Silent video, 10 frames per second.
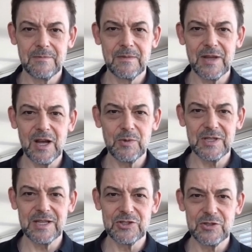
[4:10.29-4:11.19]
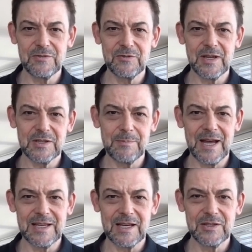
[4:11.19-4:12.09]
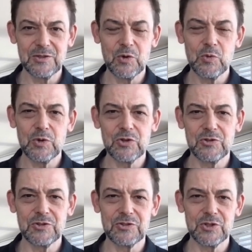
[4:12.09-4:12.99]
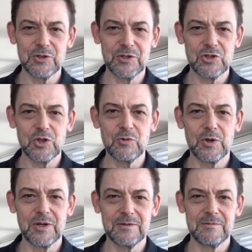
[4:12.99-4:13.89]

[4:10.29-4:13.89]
Now we need to define the backend on which the circuit shall run.